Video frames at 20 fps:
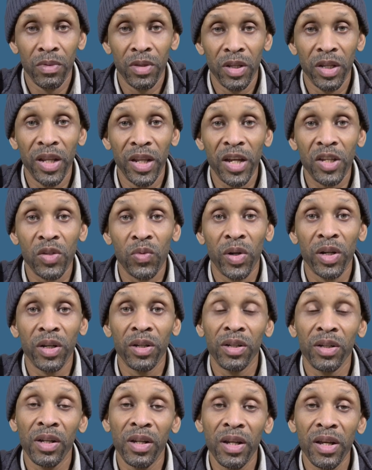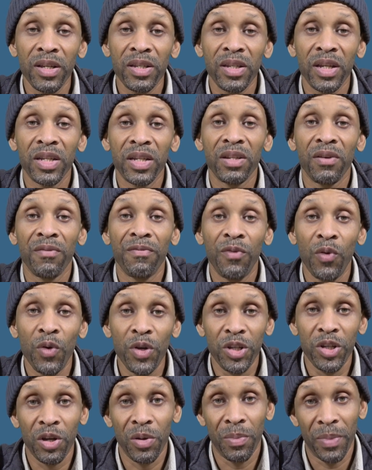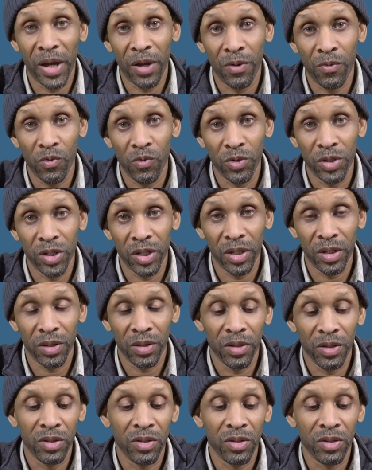The next one on the list is a voice command routine.